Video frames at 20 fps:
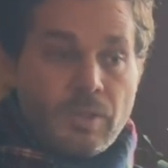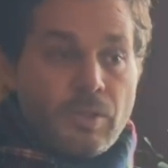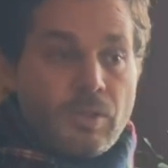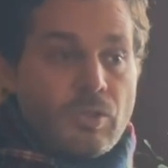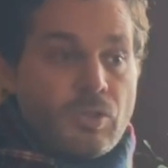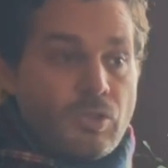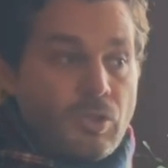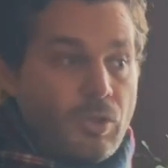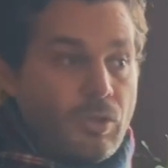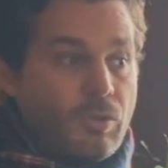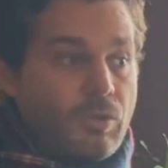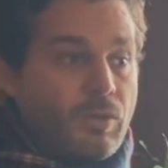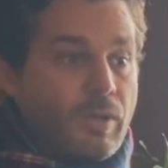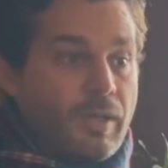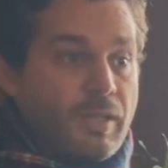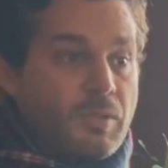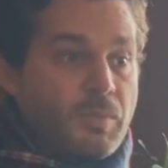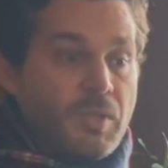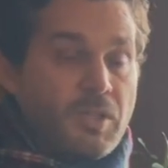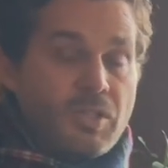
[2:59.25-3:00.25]
So,
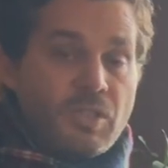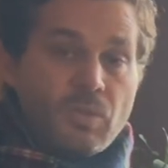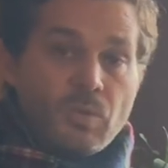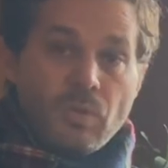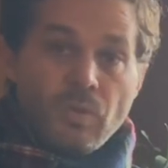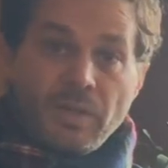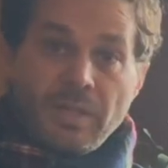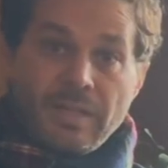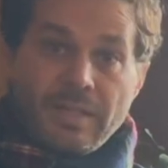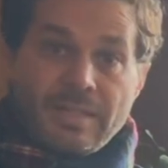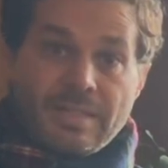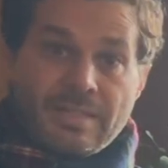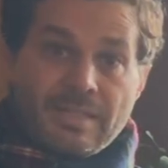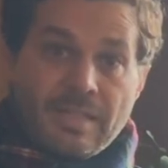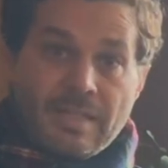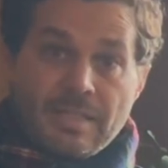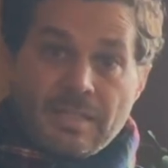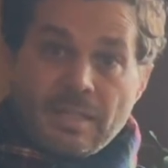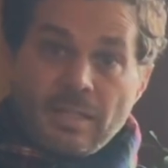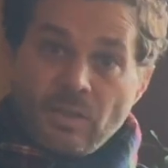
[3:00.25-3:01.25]
especially as we're going into the
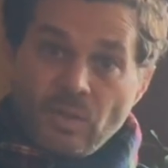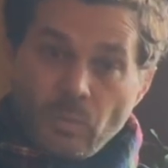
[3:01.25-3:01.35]
season in the